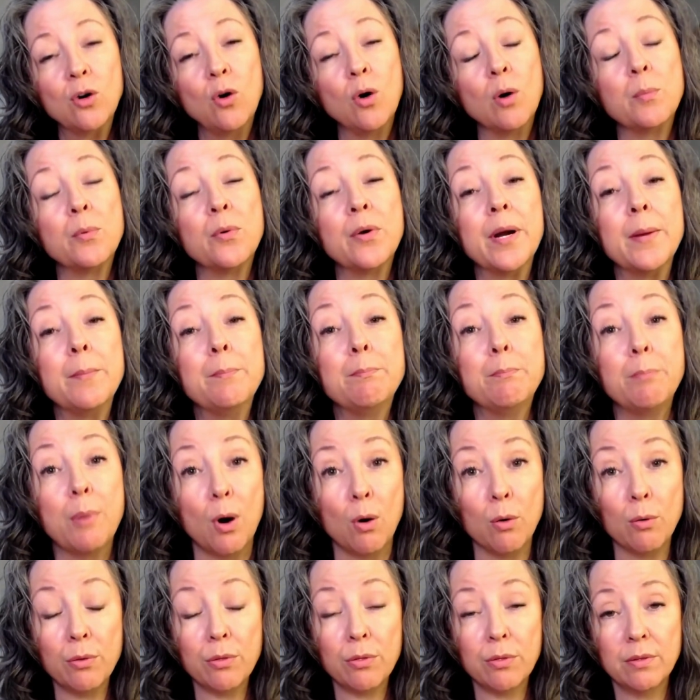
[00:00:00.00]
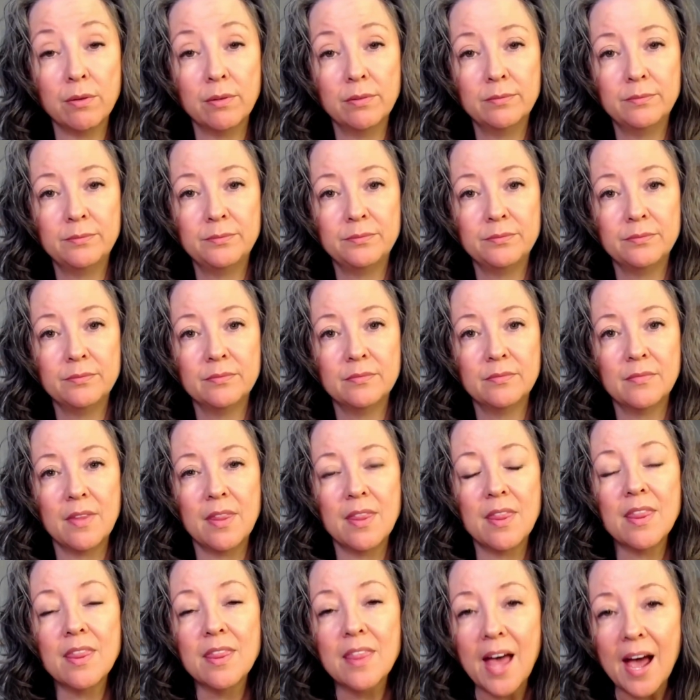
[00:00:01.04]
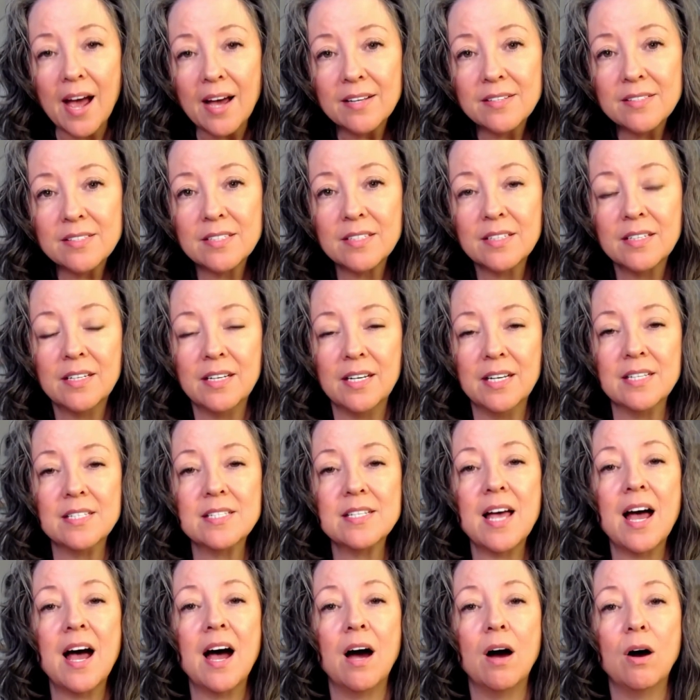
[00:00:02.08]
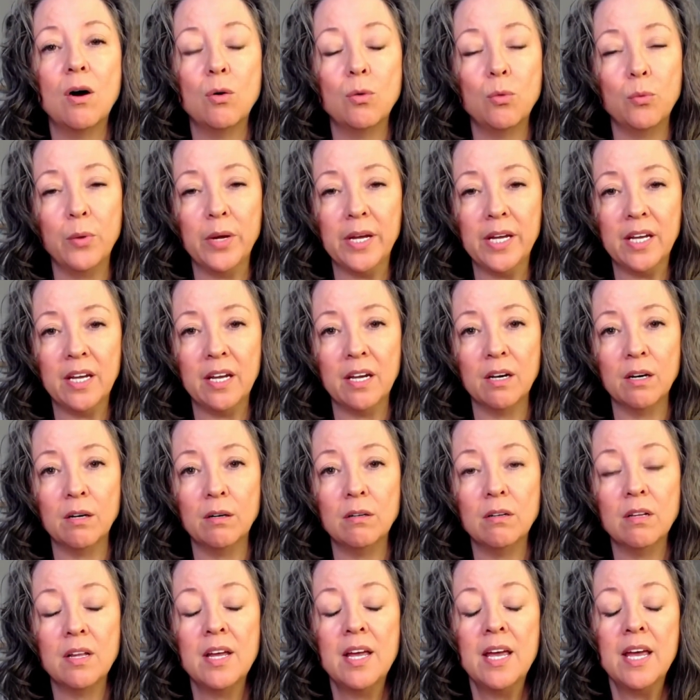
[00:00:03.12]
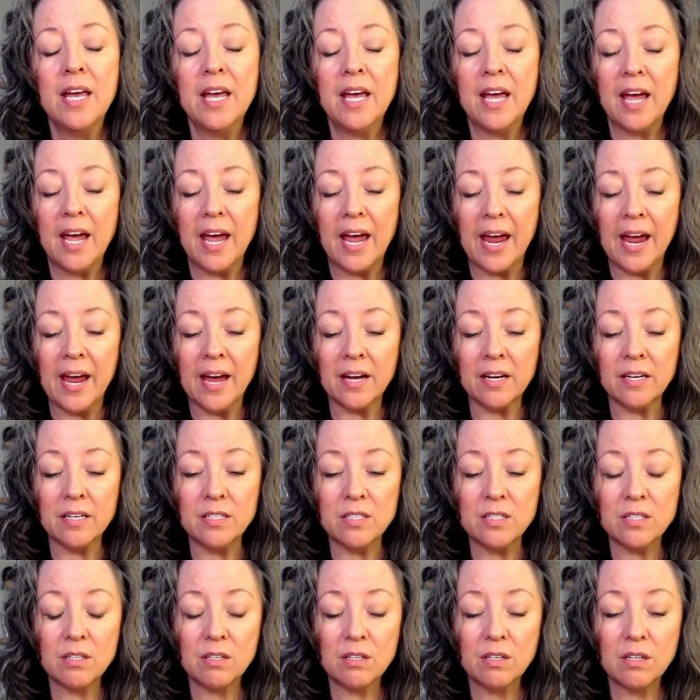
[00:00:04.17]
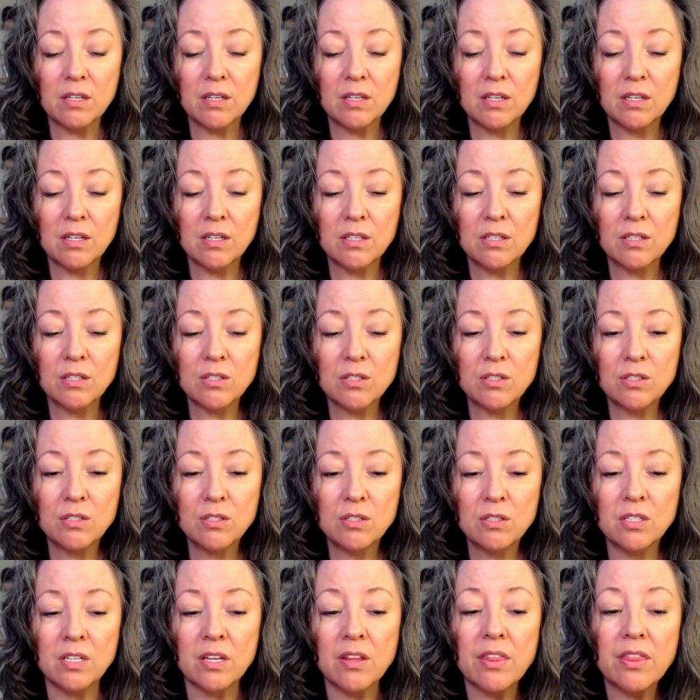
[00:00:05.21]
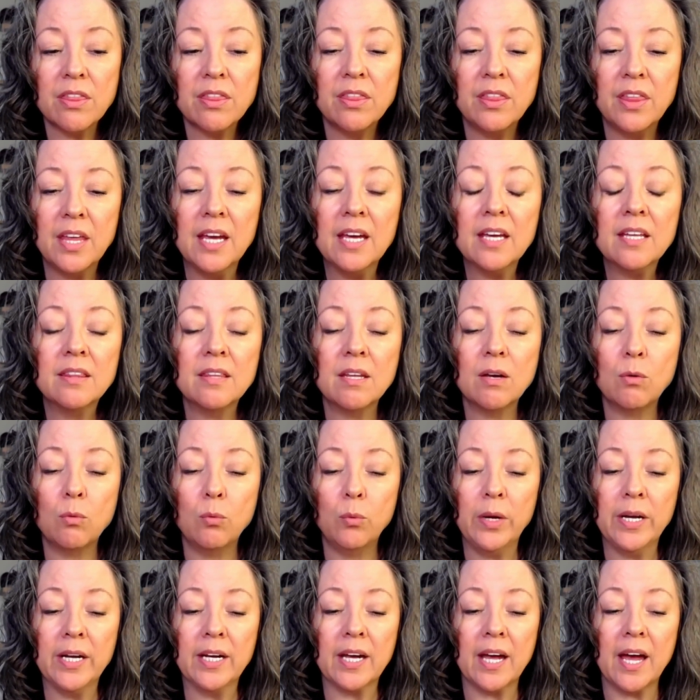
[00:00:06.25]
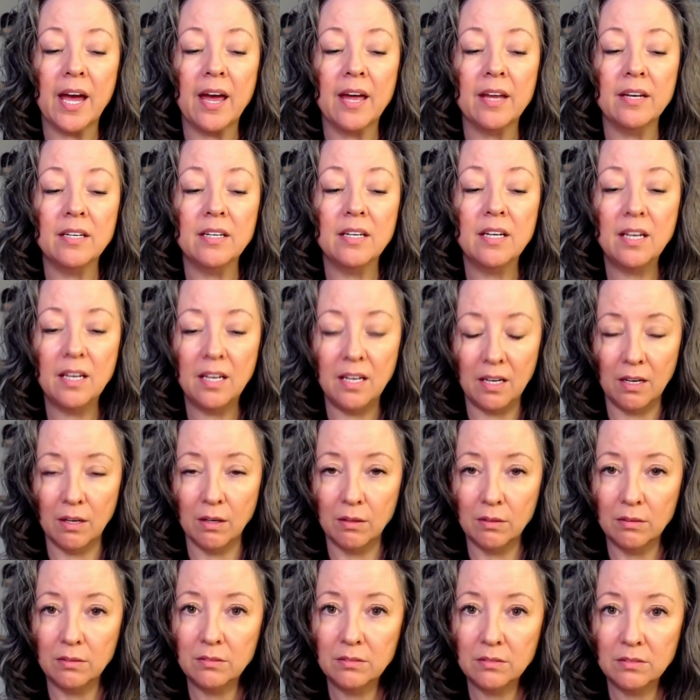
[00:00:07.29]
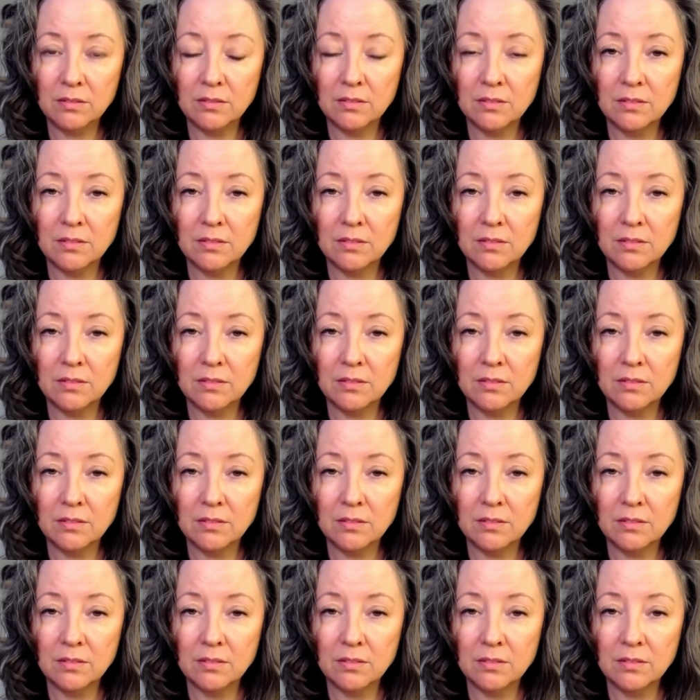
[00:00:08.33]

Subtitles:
incorporate both. That is how we heal. And to think that we can heal